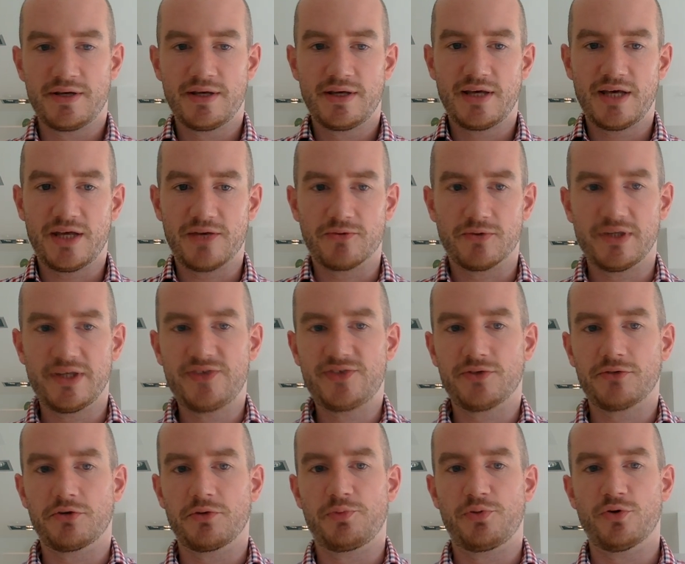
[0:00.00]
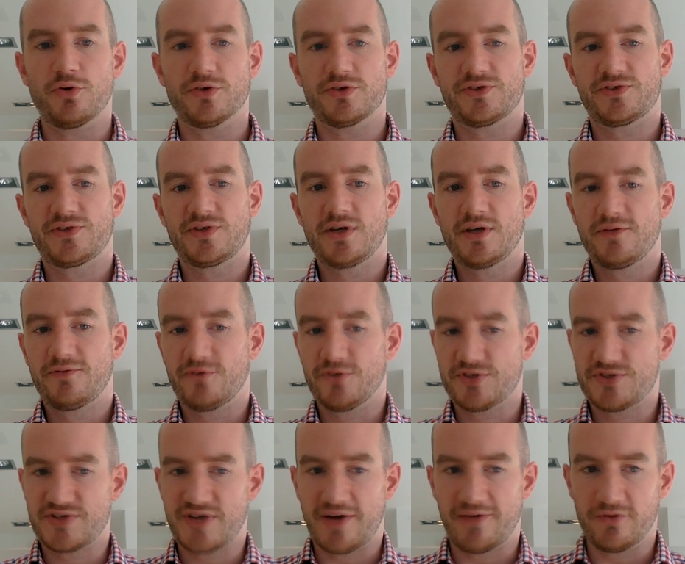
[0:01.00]
and releasing reports for
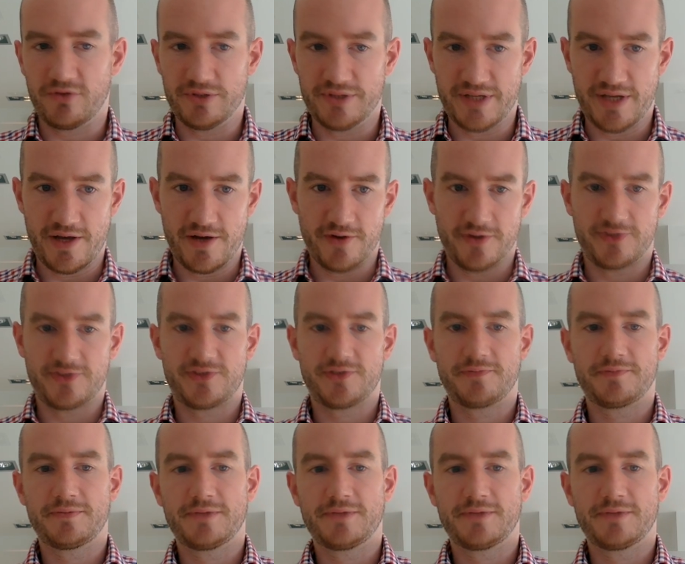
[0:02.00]
several years.